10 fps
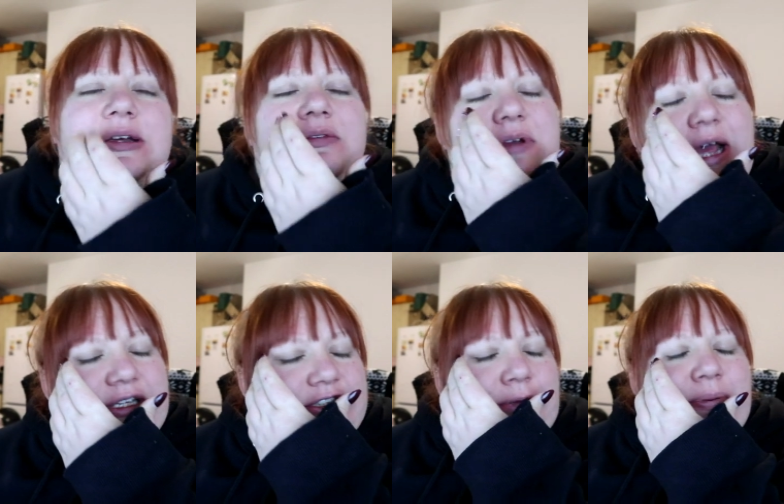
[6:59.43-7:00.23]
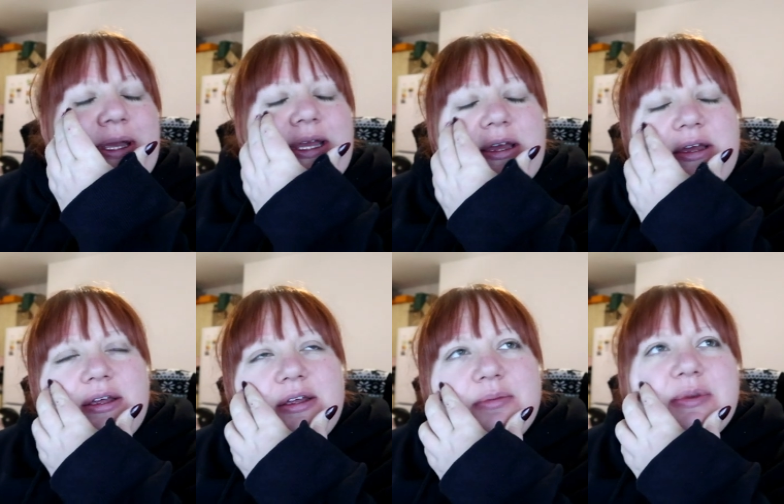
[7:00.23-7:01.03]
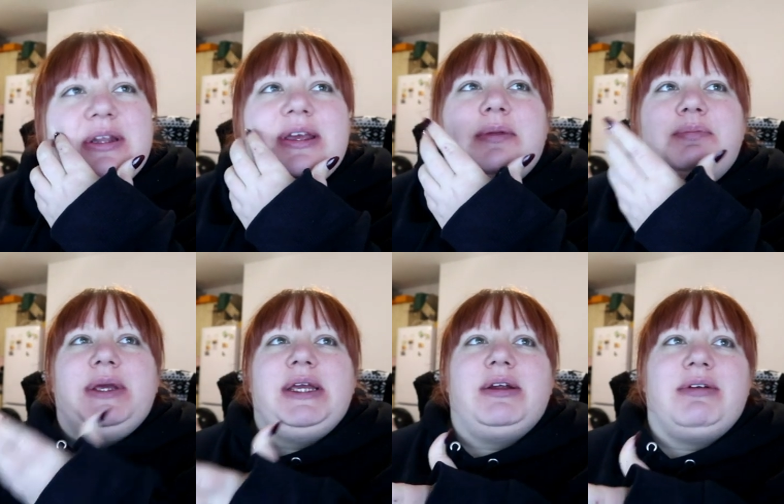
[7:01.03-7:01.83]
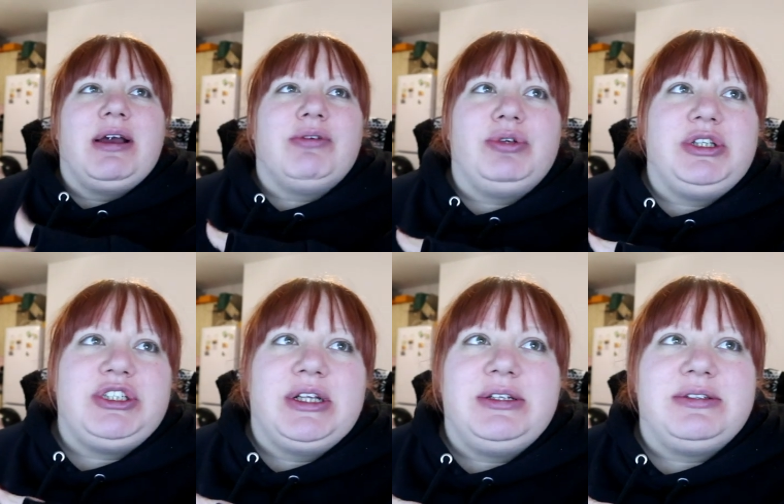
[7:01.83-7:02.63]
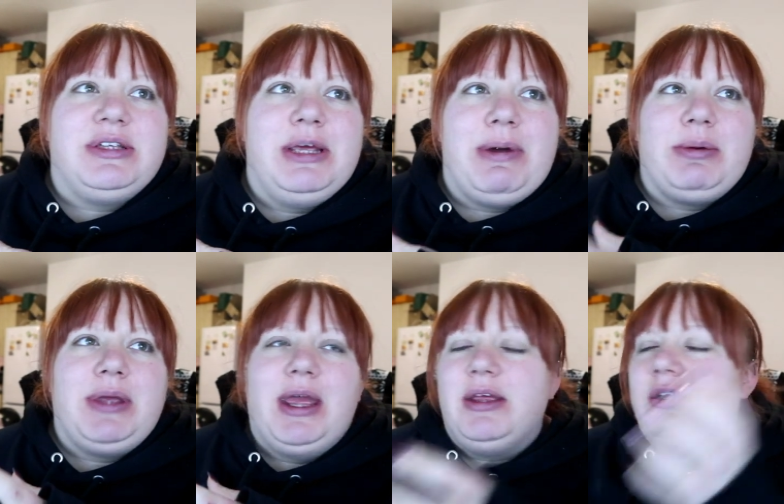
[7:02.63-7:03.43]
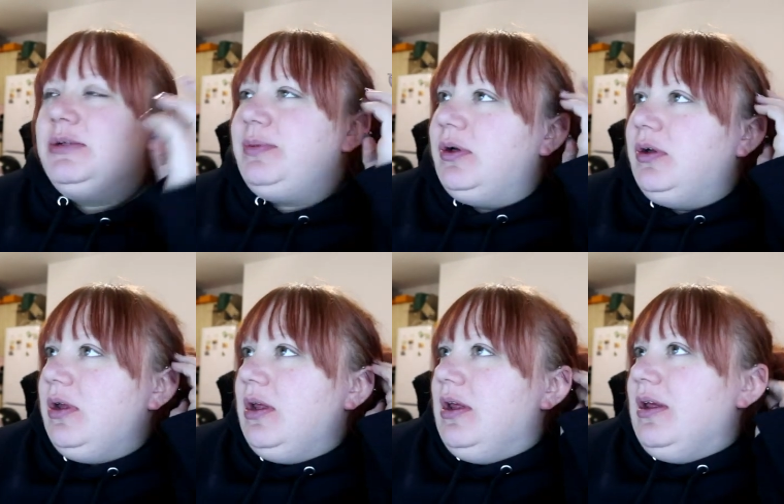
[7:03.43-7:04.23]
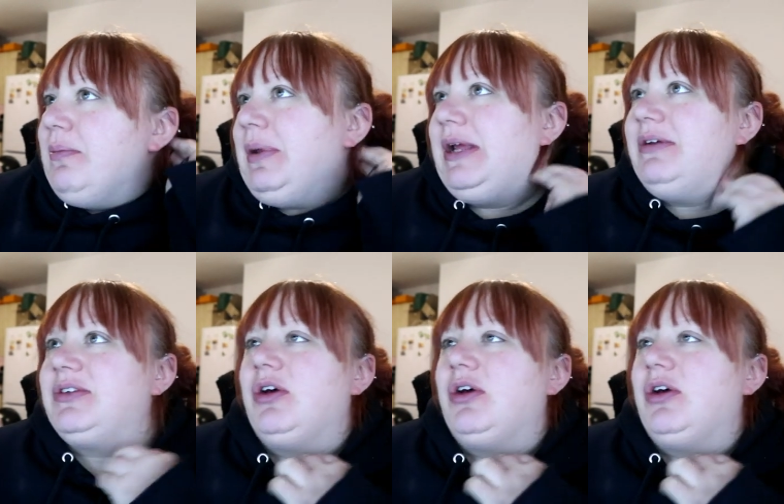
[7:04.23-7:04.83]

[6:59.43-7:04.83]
reacts to Peeta, and then again, Peeta acts really jealously about Gale, but Peeta's